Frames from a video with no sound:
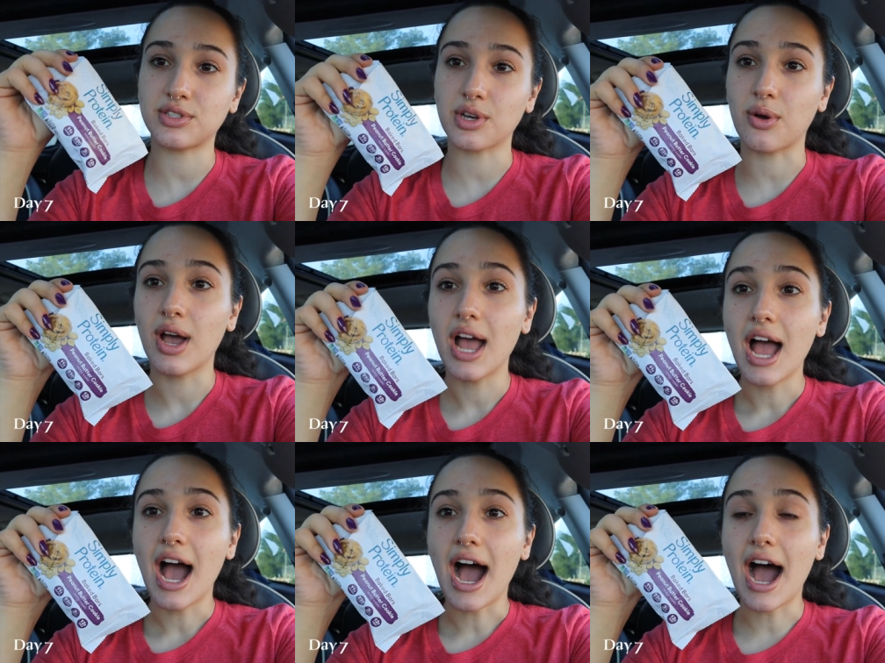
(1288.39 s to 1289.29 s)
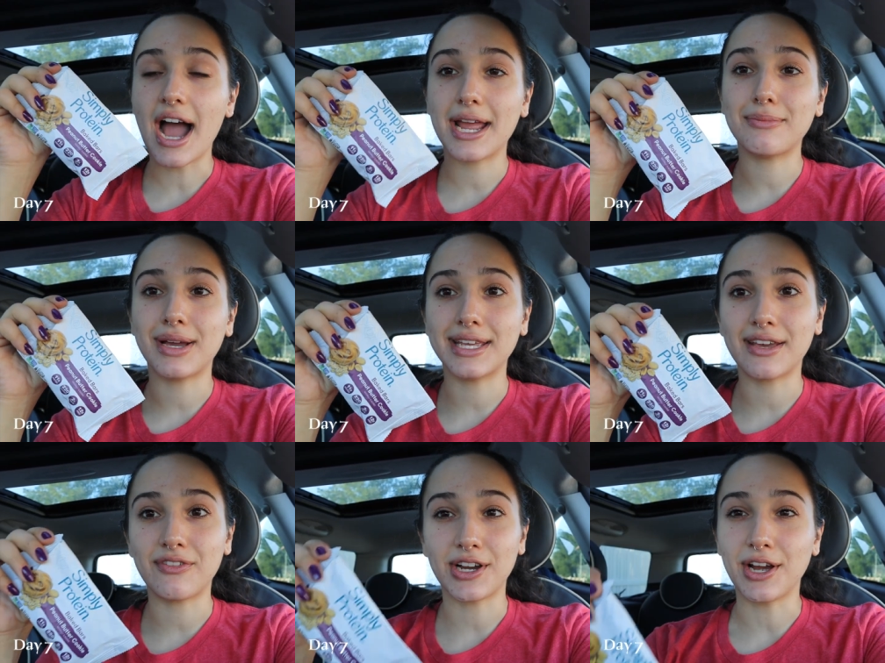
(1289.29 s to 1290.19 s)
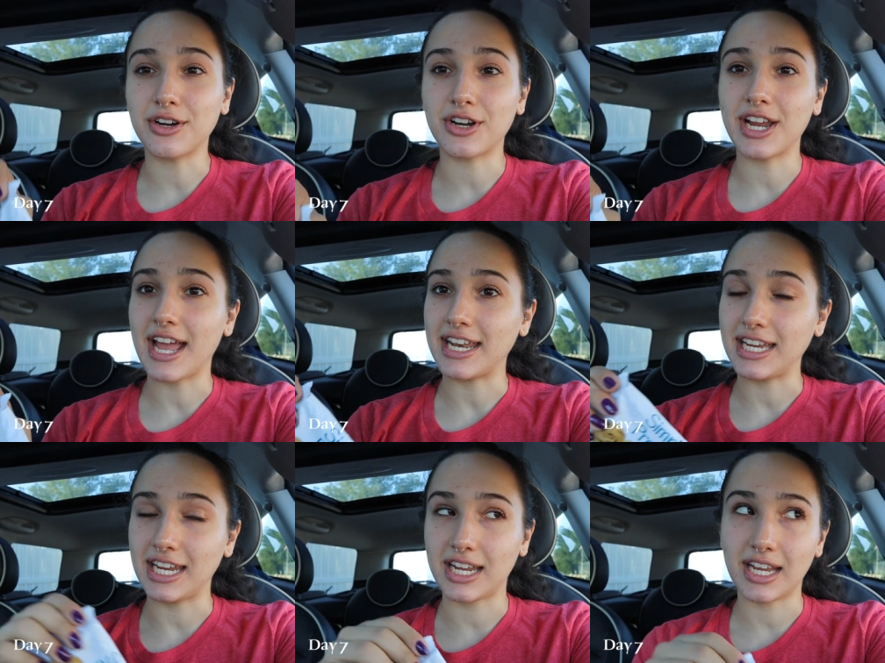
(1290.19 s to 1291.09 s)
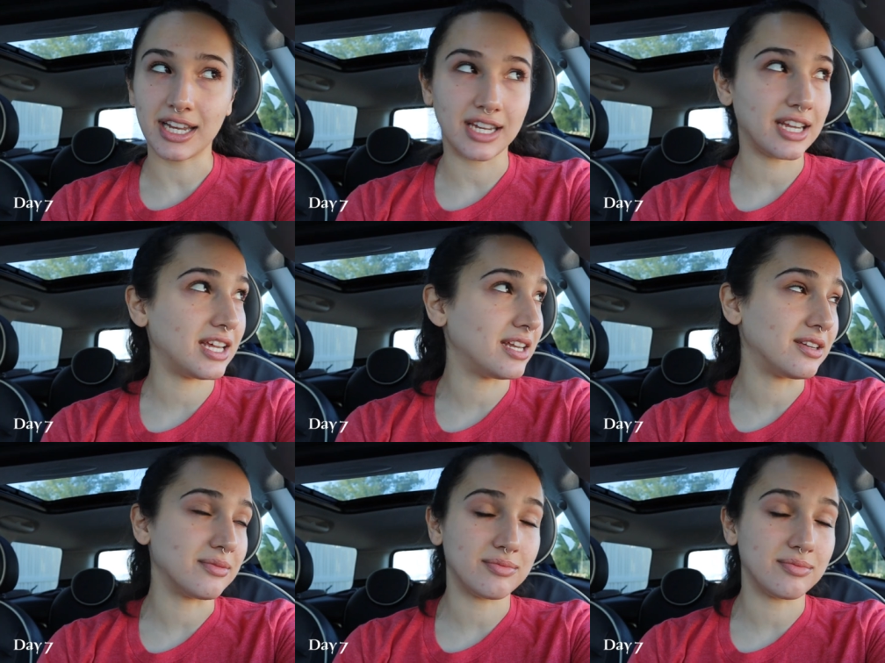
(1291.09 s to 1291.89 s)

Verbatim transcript: So I might get very hungry and eat it at, in